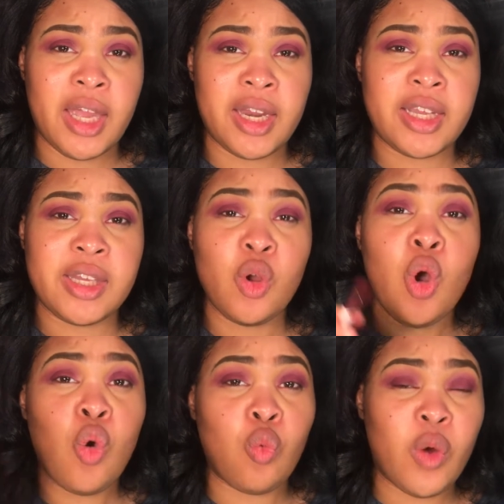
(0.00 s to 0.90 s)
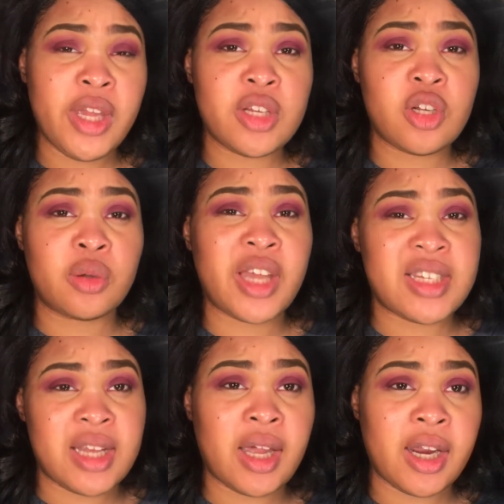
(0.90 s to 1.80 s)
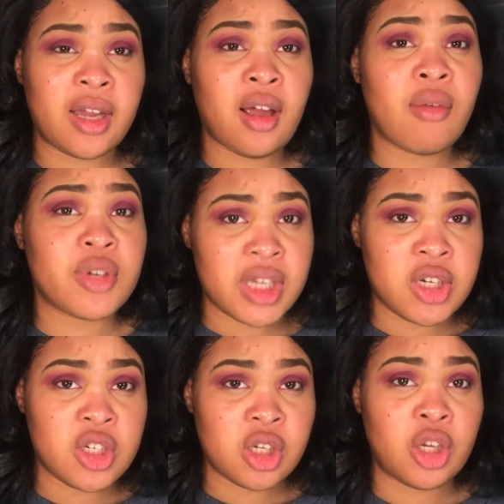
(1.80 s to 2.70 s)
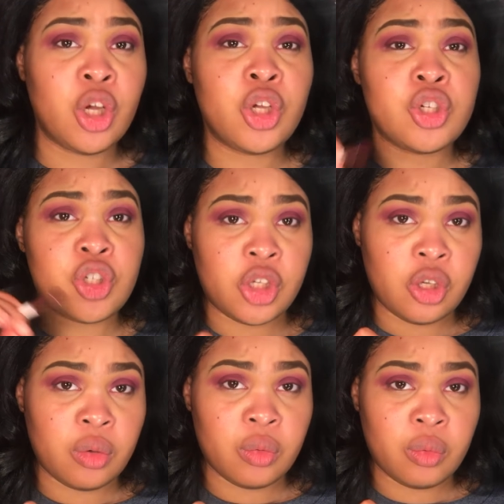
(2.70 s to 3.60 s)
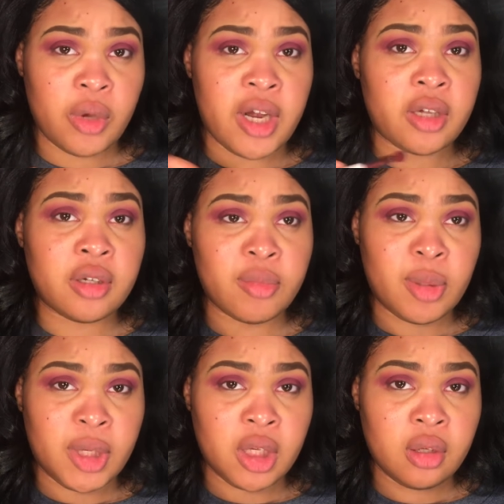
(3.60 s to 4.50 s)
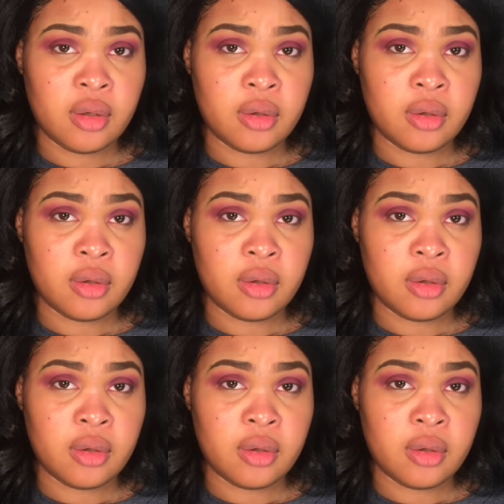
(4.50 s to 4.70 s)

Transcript: and he went and told that secondhand conversation to you, and now you're coming to me.